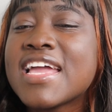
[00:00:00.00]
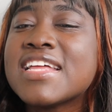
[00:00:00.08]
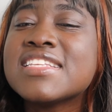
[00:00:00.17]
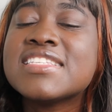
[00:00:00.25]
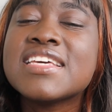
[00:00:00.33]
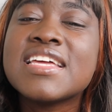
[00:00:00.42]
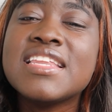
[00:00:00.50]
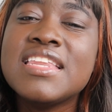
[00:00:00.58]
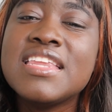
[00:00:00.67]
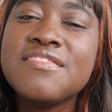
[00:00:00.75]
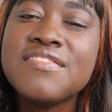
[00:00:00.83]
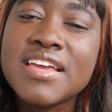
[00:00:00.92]
can
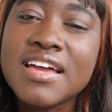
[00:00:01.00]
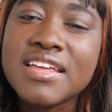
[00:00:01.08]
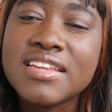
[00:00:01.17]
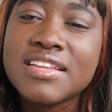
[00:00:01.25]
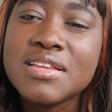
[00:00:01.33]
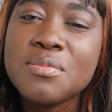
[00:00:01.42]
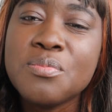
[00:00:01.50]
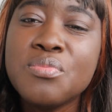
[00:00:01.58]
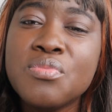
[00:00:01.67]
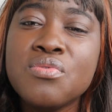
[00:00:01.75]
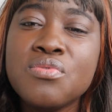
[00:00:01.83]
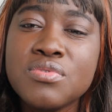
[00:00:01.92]
significantly
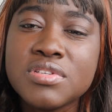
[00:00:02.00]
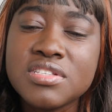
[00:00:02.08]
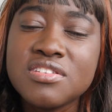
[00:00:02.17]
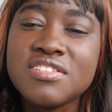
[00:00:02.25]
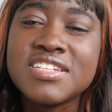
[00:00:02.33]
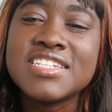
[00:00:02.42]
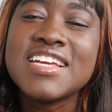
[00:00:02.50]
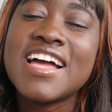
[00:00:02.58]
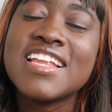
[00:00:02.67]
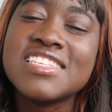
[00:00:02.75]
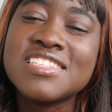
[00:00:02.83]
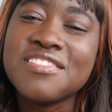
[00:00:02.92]
boost your
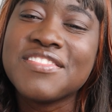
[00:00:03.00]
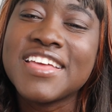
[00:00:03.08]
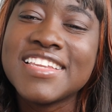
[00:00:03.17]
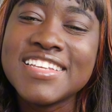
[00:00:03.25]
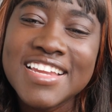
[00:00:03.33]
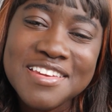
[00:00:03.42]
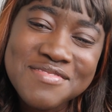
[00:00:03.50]
chances of getting